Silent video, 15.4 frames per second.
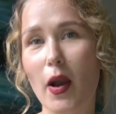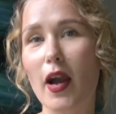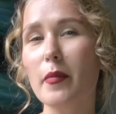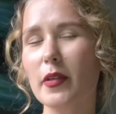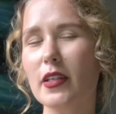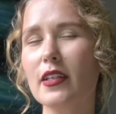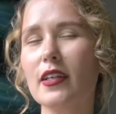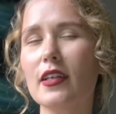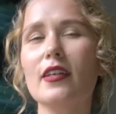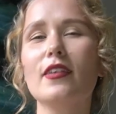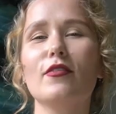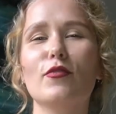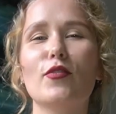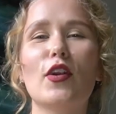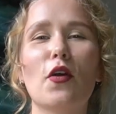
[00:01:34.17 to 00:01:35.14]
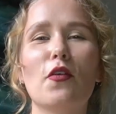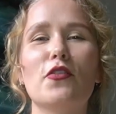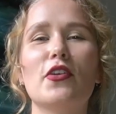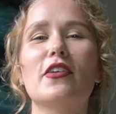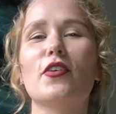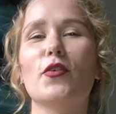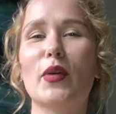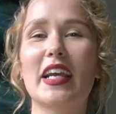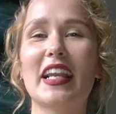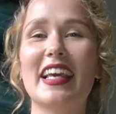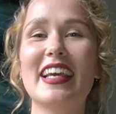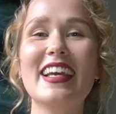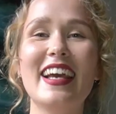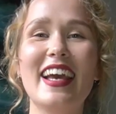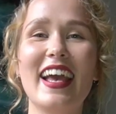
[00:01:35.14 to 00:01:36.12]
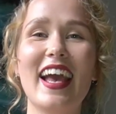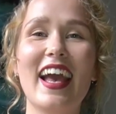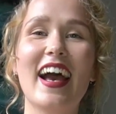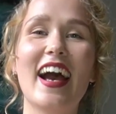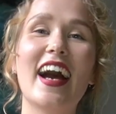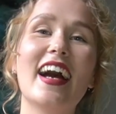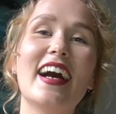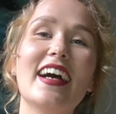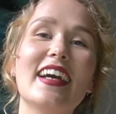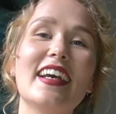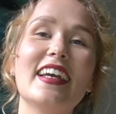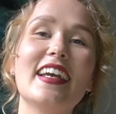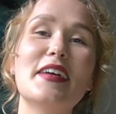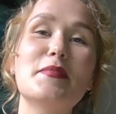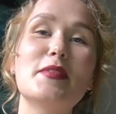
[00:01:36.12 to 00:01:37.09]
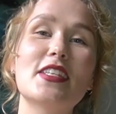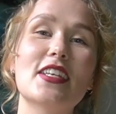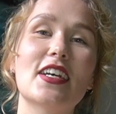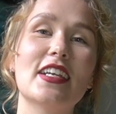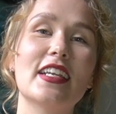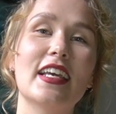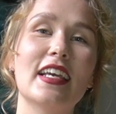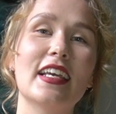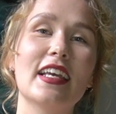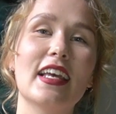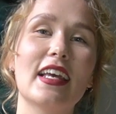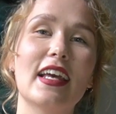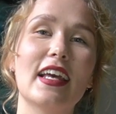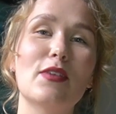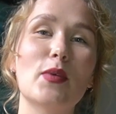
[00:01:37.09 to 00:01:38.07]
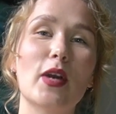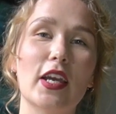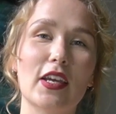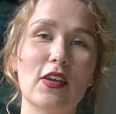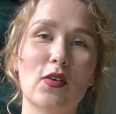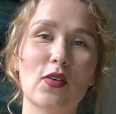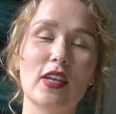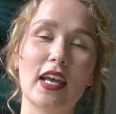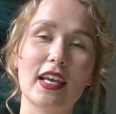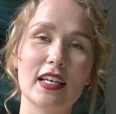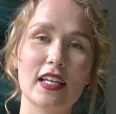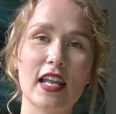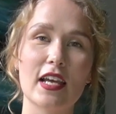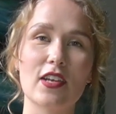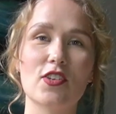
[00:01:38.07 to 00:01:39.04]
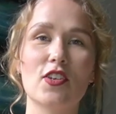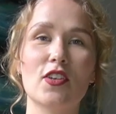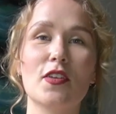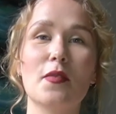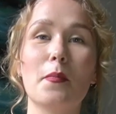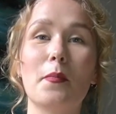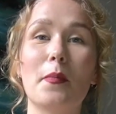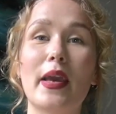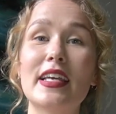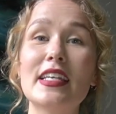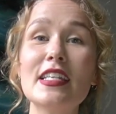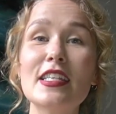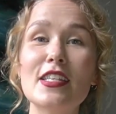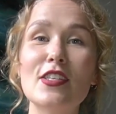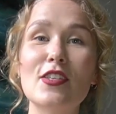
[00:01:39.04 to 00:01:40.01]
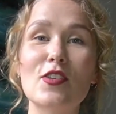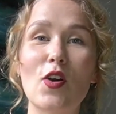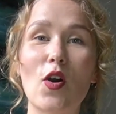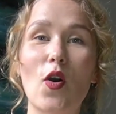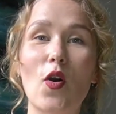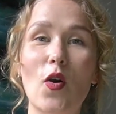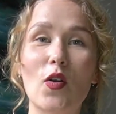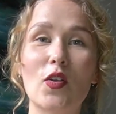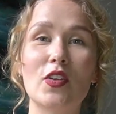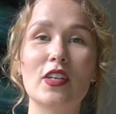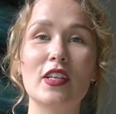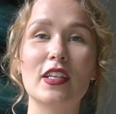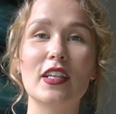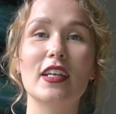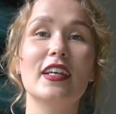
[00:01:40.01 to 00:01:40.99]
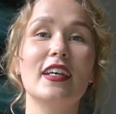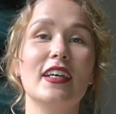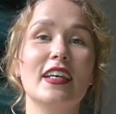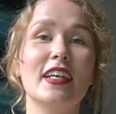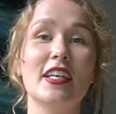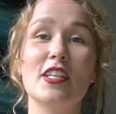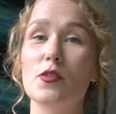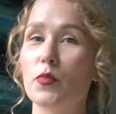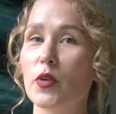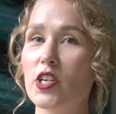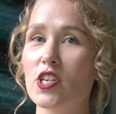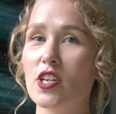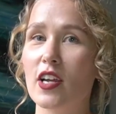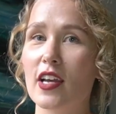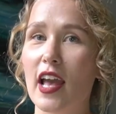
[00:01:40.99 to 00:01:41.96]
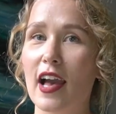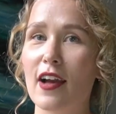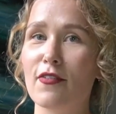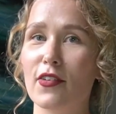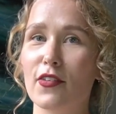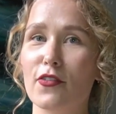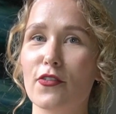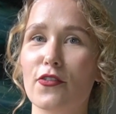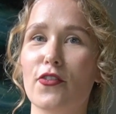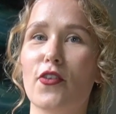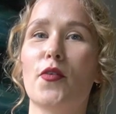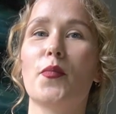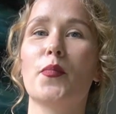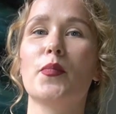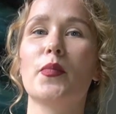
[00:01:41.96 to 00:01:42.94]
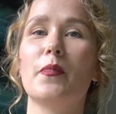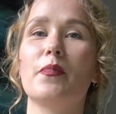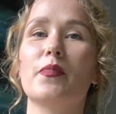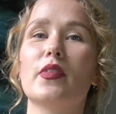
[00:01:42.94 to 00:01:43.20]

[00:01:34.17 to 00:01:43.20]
I'm gonna run over it quickly. I am designing and working on a collection based on inspiration I have from